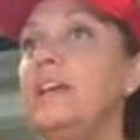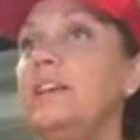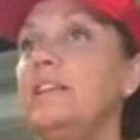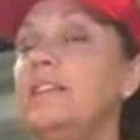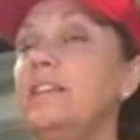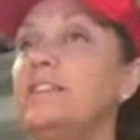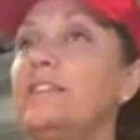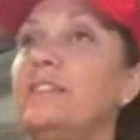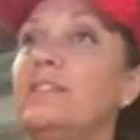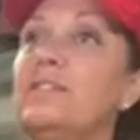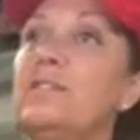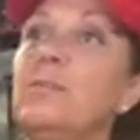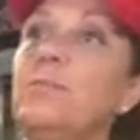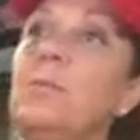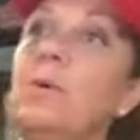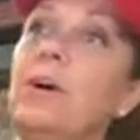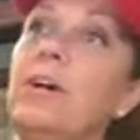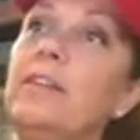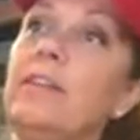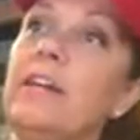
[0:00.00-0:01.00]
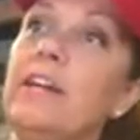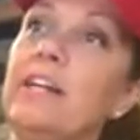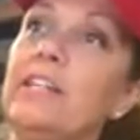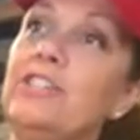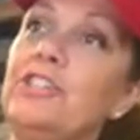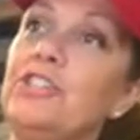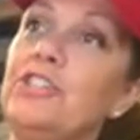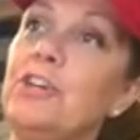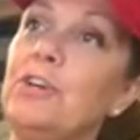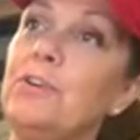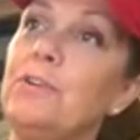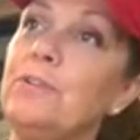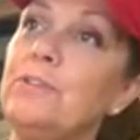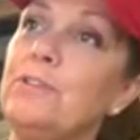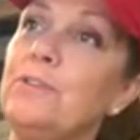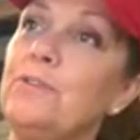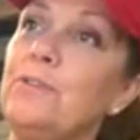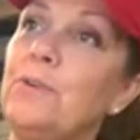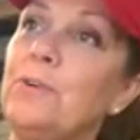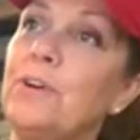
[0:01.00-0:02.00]
This is the one that I
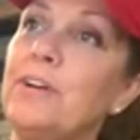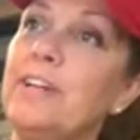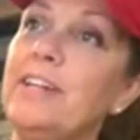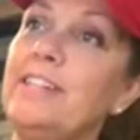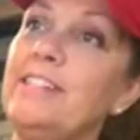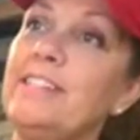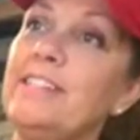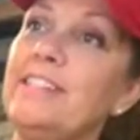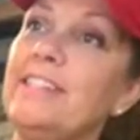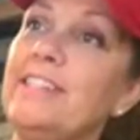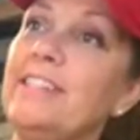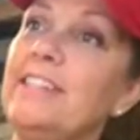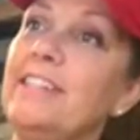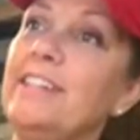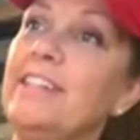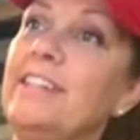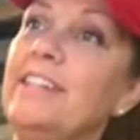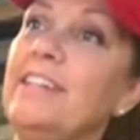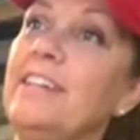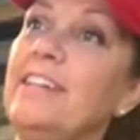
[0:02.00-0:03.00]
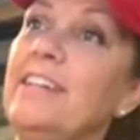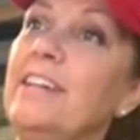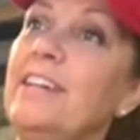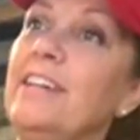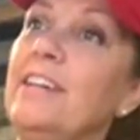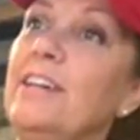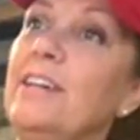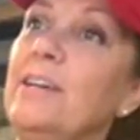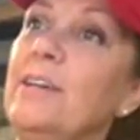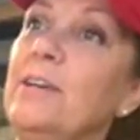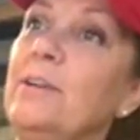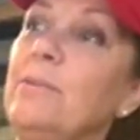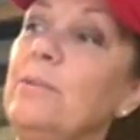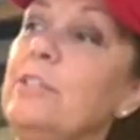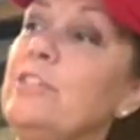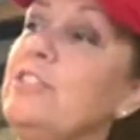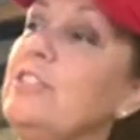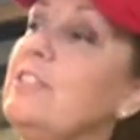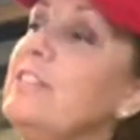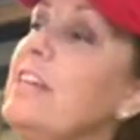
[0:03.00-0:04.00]
chose for it,
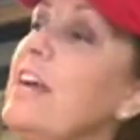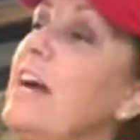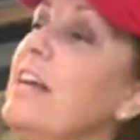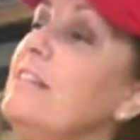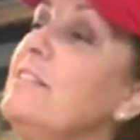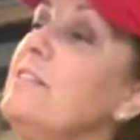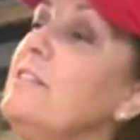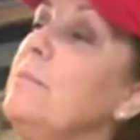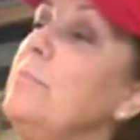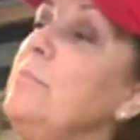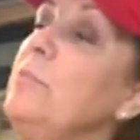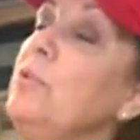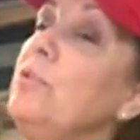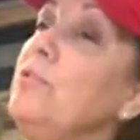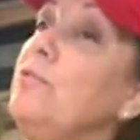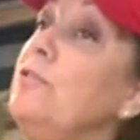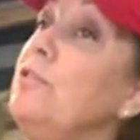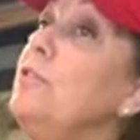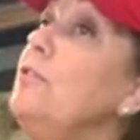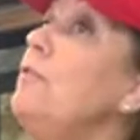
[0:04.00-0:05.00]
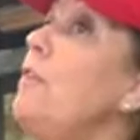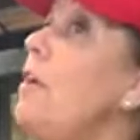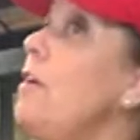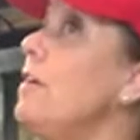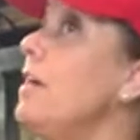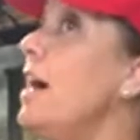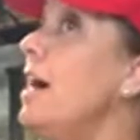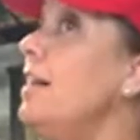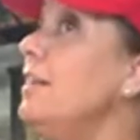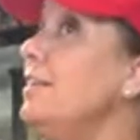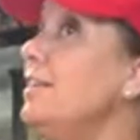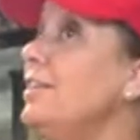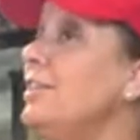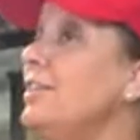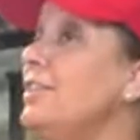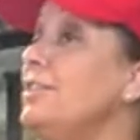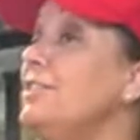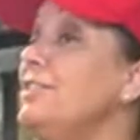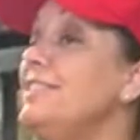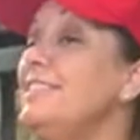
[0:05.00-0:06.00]
which has got some beautiful fall
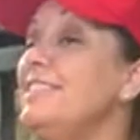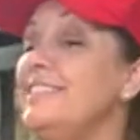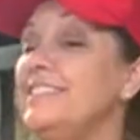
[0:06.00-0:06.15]
colors.